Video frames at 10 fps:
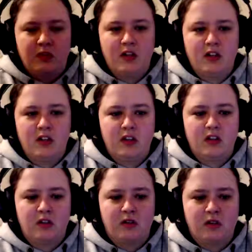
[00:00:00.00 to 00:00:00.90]
No, no, no,
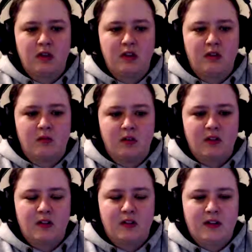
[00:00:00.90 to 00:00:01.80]
no. No, no.
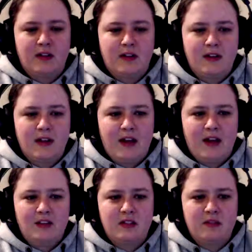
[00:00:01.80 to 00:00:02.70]

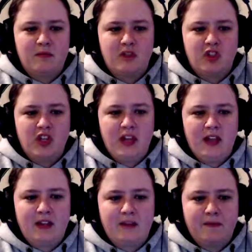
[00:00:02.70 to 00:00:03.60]
Items, check.
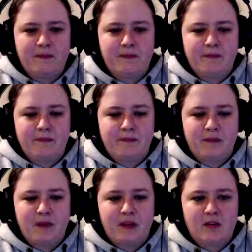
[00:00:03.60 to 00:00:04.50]

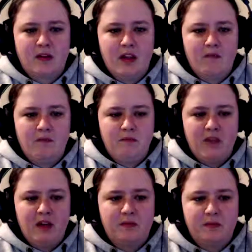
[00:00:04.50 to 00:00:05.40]
Okay,
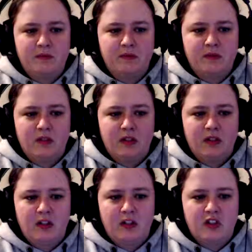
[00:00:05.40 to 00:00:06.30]
yeah.
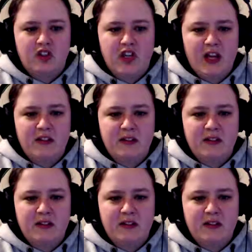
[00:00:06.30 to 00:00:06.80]
Chat.